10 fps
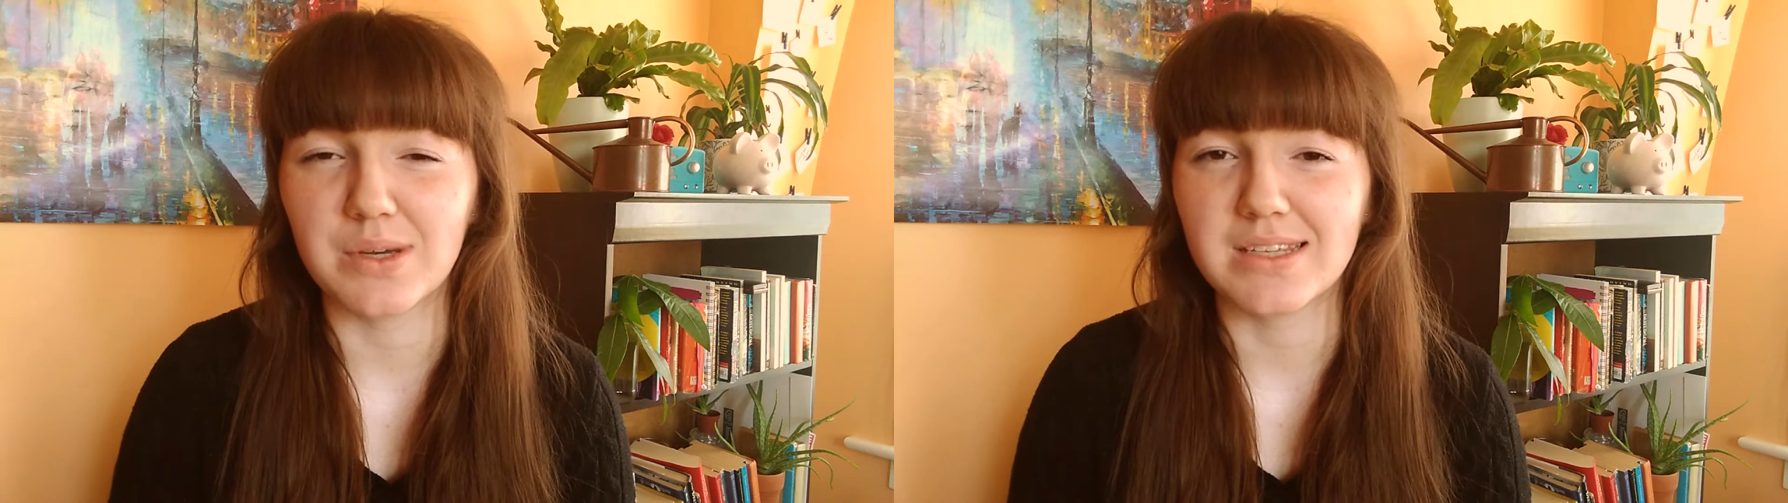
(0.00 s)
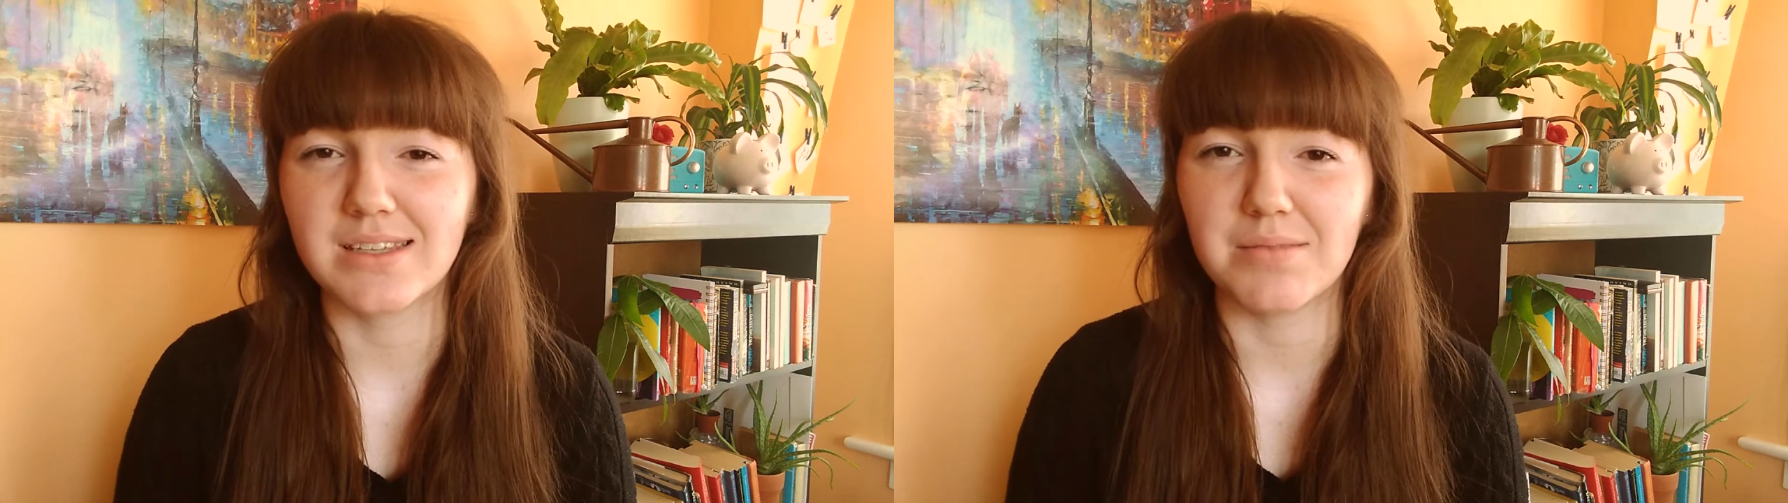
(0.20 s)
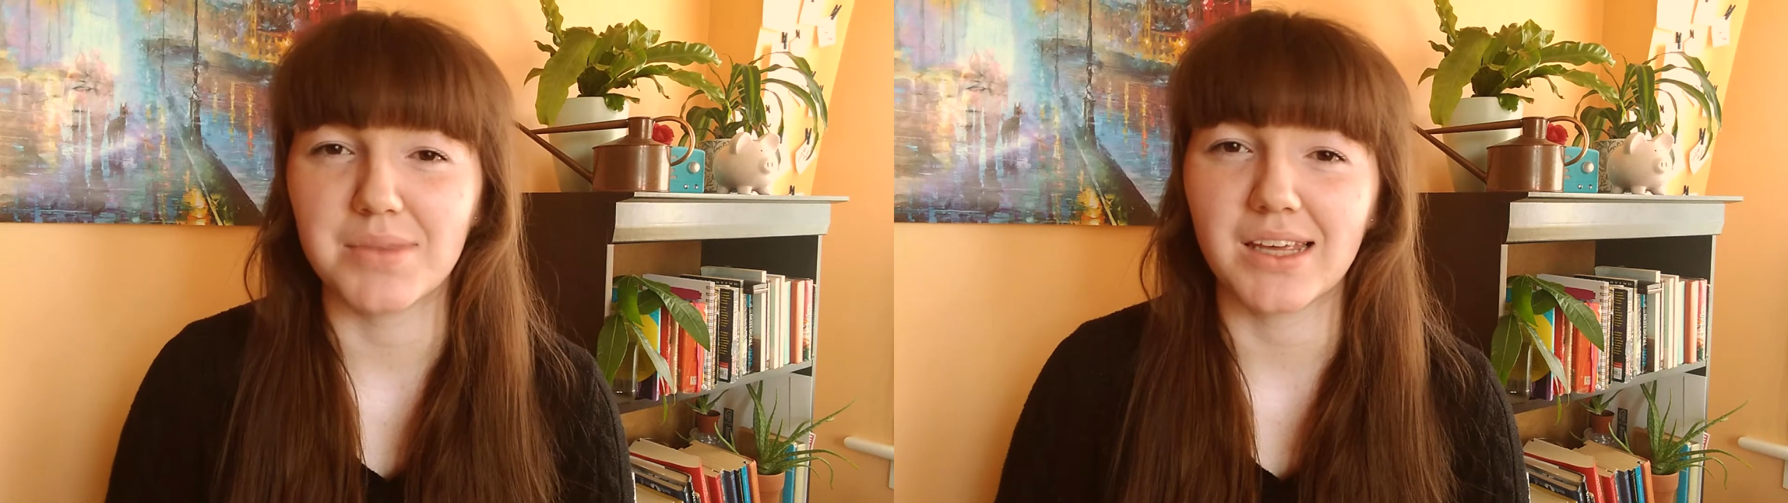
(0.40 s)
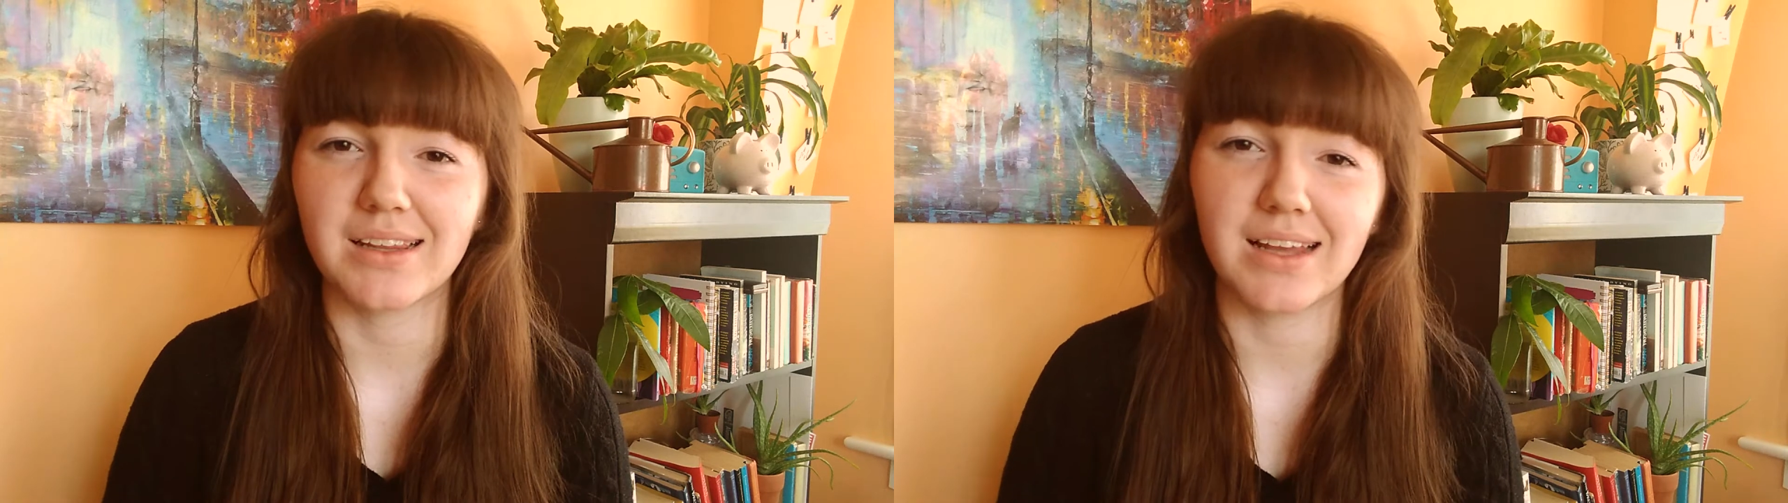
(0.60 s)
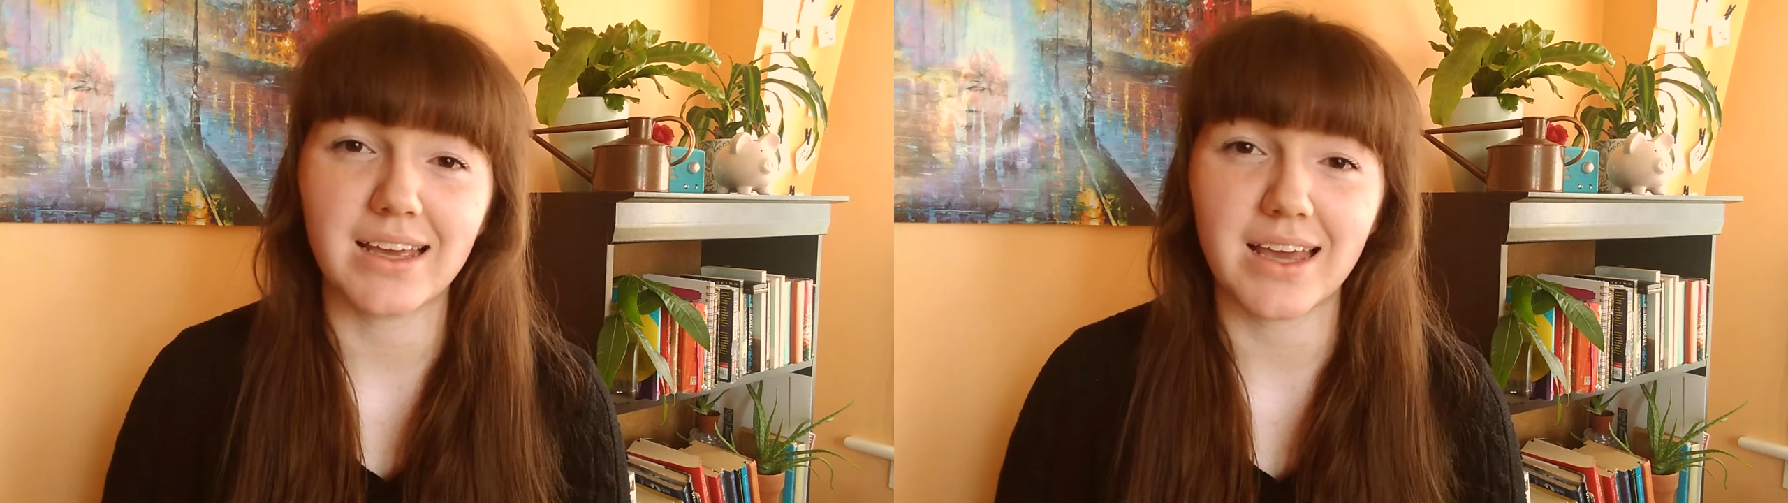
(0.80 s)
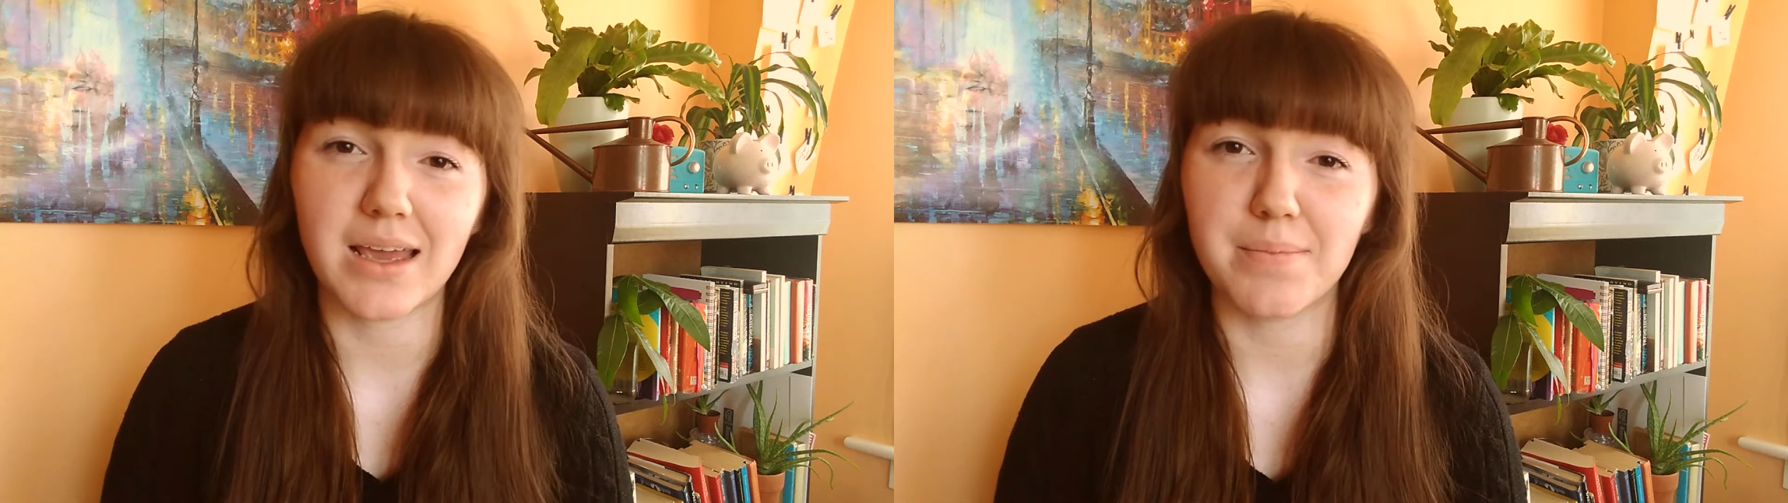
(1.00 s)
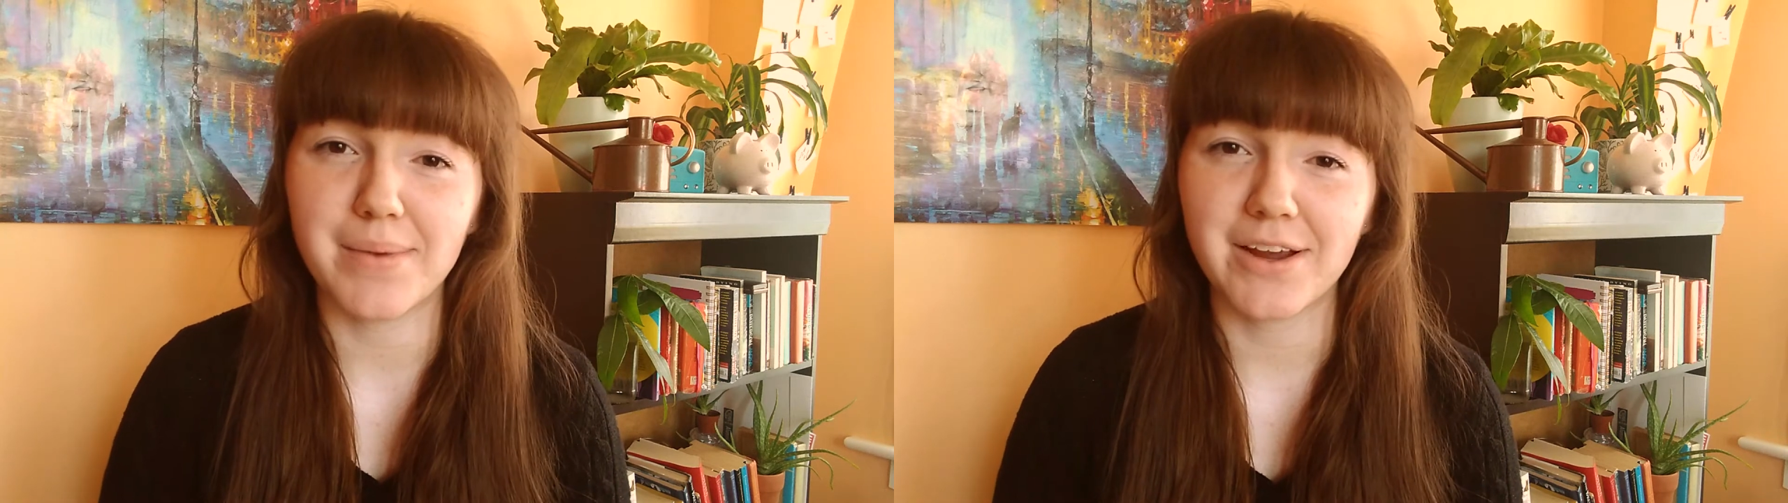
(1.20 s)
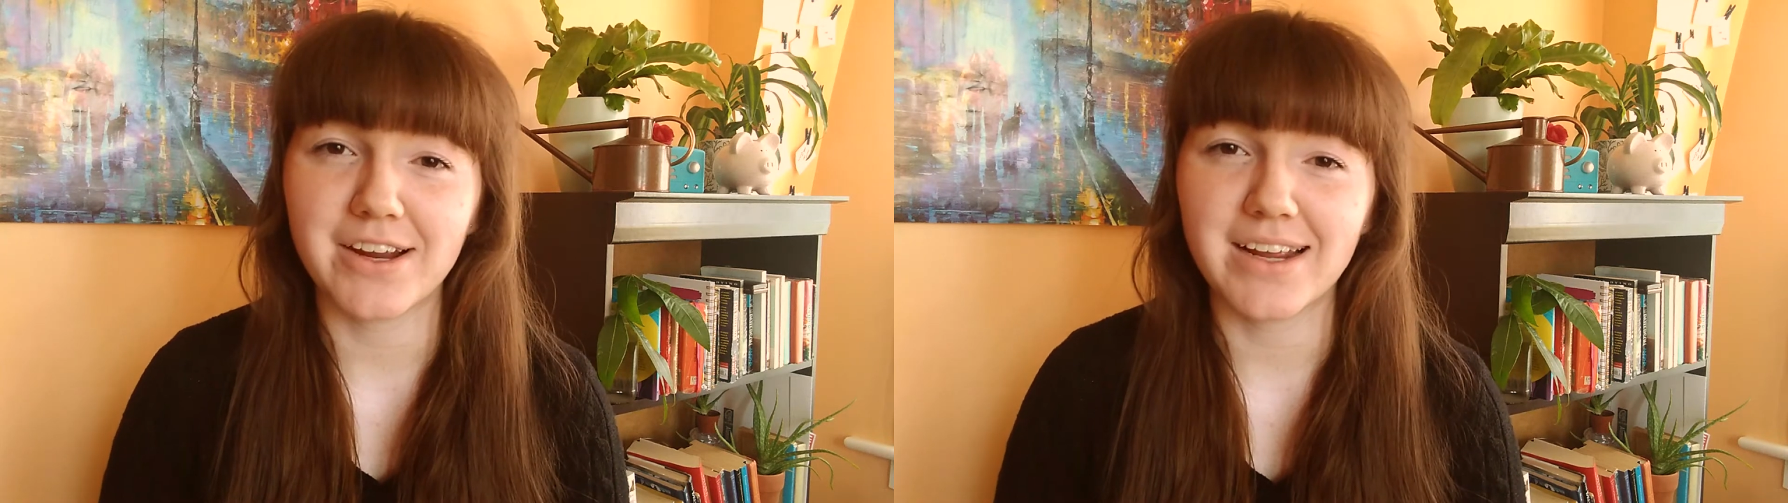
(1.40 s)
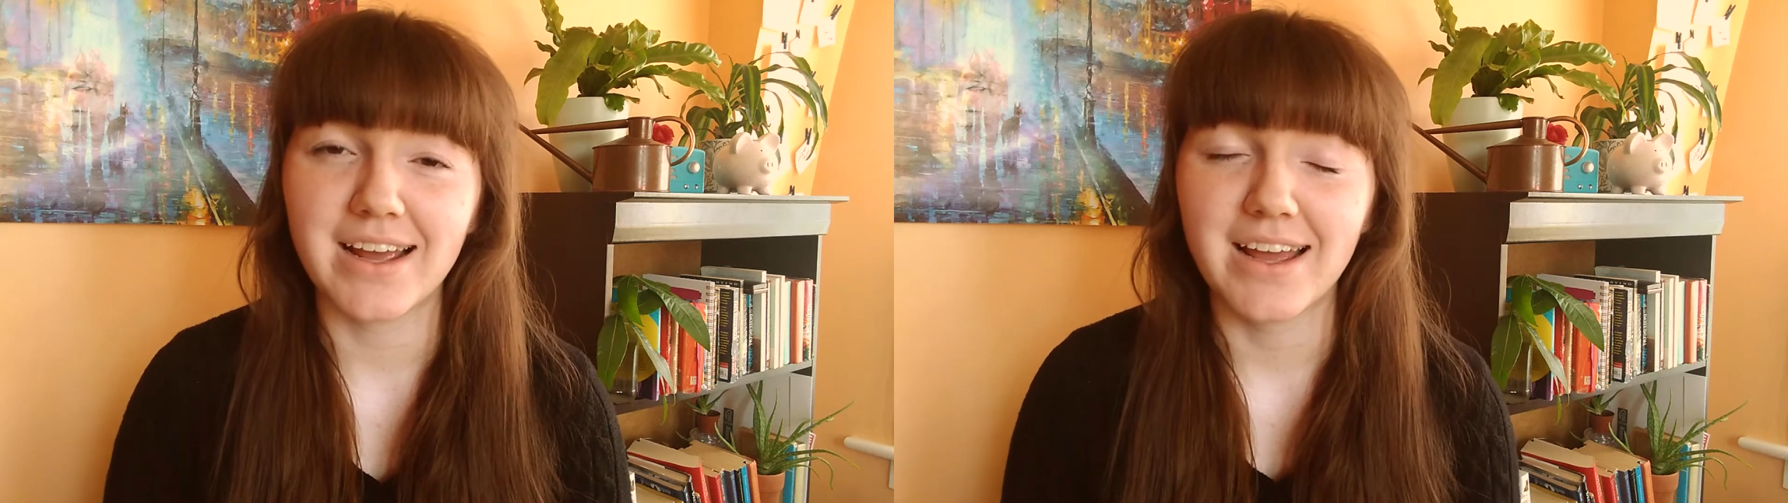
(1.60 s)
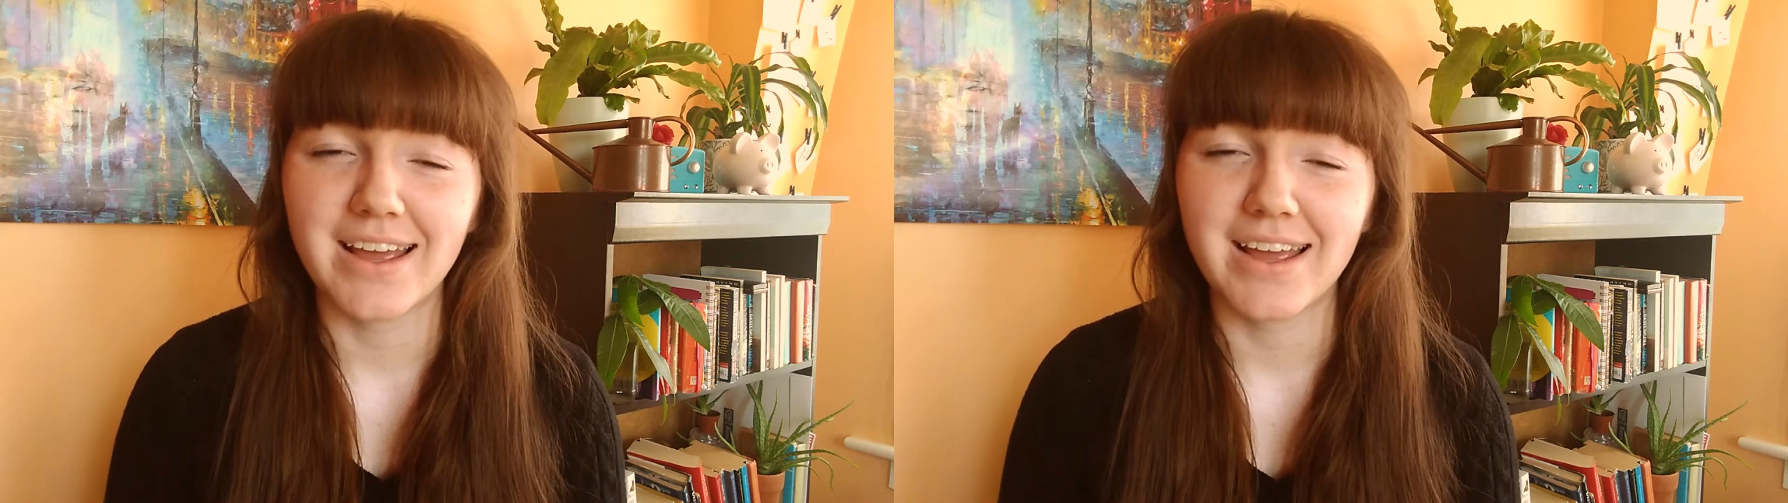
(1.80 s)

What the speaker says: was something like a berry,